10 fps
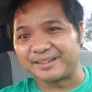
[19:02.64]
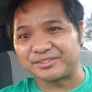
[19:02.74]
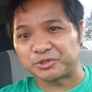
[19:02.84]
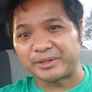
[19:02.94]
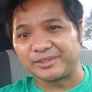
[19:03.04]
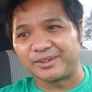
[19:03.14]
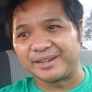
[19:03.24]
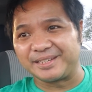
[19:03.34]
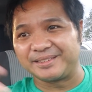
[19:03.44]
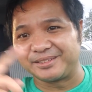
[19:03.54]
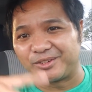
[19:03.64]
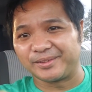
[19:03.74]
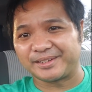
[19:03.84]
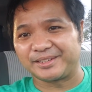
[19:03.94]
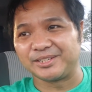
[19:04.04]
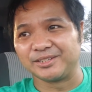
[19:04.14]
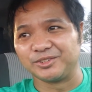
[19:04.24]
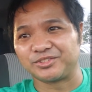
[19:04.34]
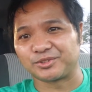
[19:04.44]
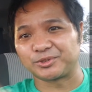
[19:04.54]
not a straight line. You have to go like in a
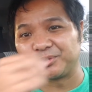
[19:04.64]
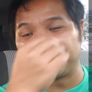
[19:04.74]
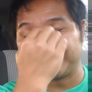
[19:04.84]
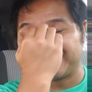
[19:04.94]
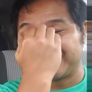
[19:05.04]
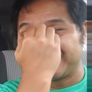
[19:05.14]
huge circle.